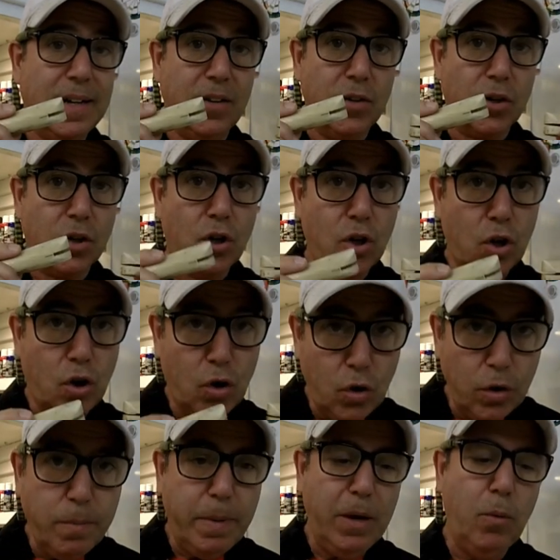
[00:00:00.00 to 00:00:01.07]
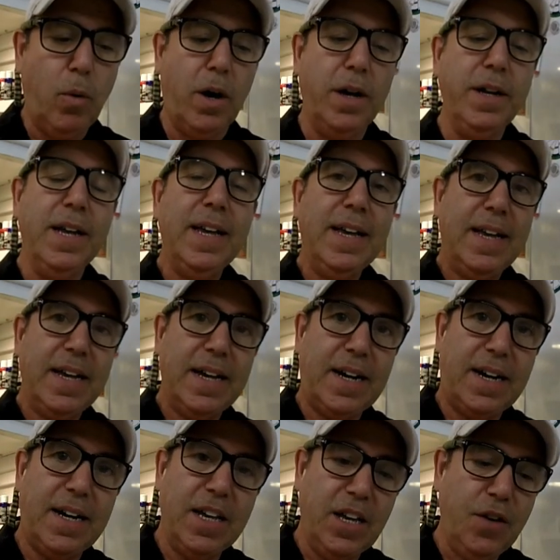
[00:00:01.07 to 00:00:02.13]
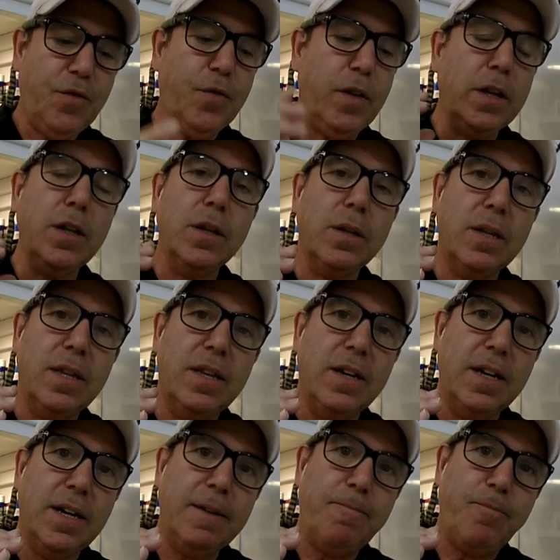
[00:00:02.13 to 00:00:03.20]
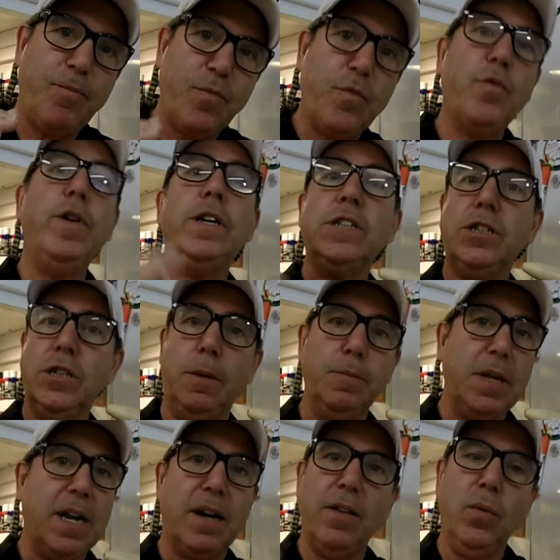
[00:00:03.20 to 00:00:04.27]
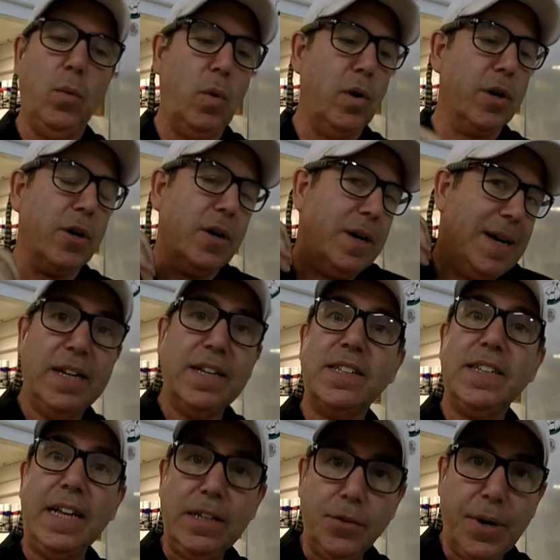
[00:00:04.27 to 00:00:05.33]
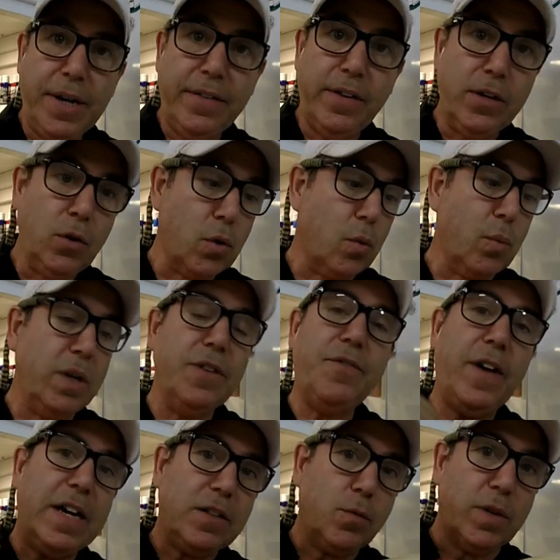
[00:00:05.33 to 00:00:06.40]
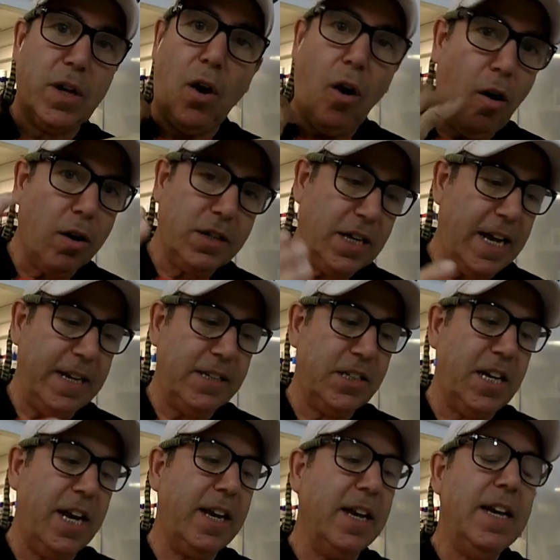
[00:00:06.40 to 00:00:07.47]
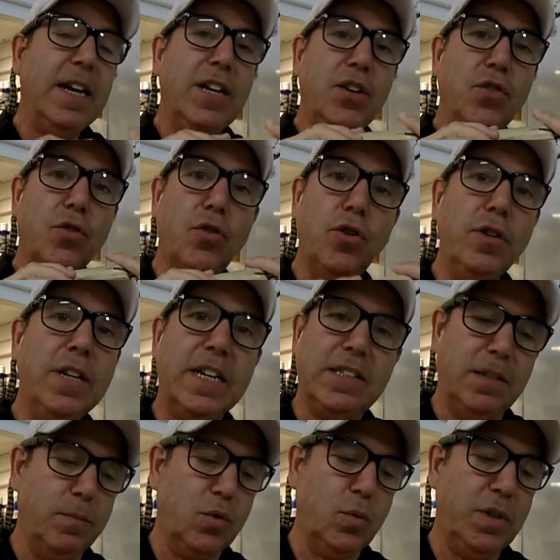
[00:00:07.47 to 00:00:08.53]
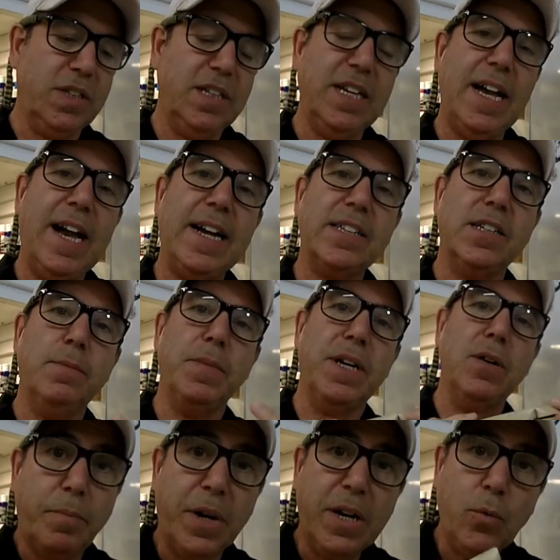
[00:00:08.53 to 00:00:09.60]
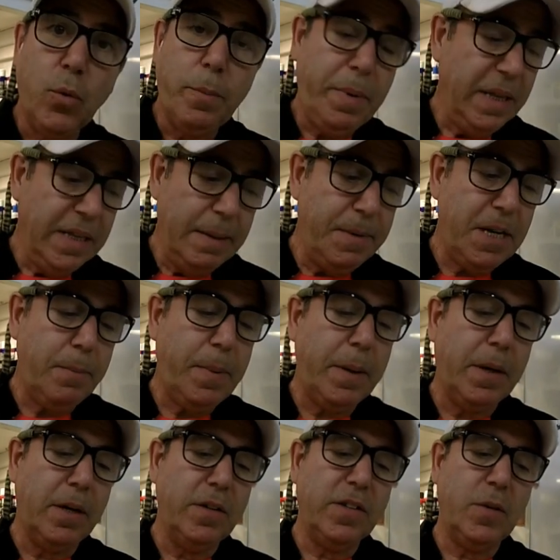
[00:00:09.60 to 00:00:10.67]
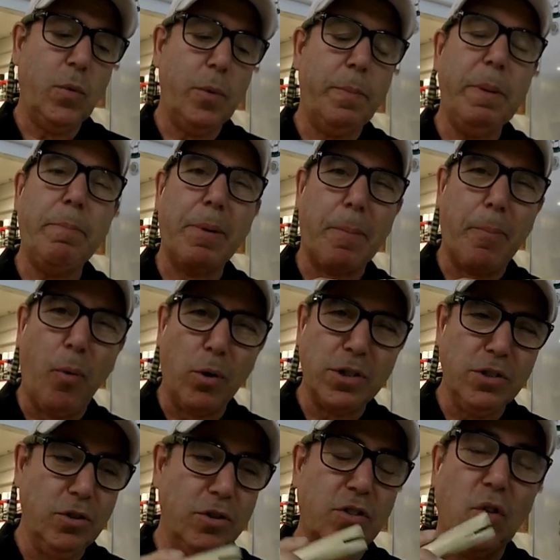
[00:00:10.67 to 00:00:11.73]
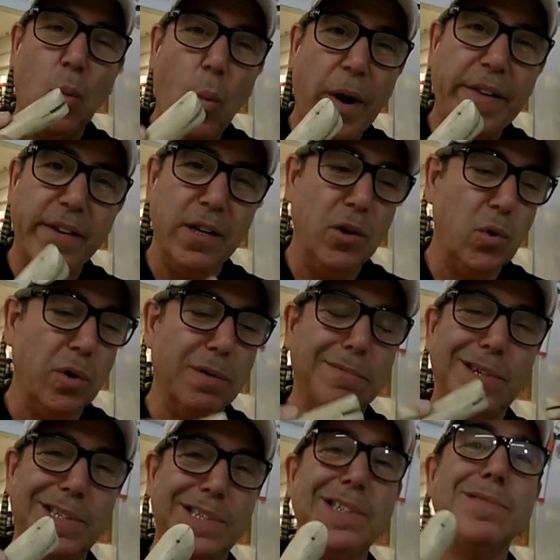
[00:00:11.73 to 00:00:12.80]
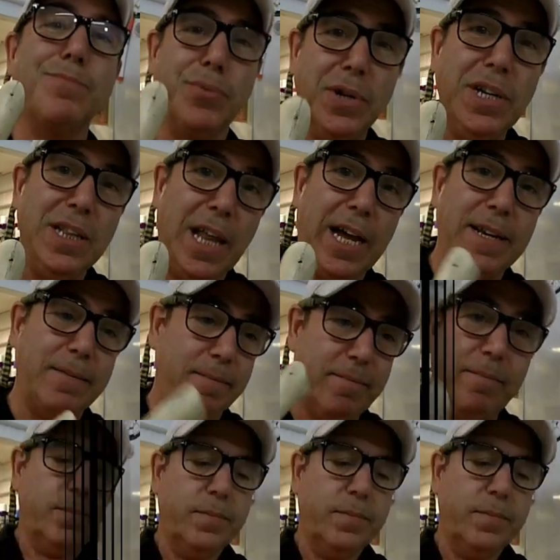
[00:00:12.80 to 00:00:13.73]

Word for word: Now, there could be one uh, if the, the Fish jumped out of the water accelerated the lure really fast with a hard head shake. You could get some twisting action, but it would be limited because it would be proportional to the weight of the lure, which is pretty light.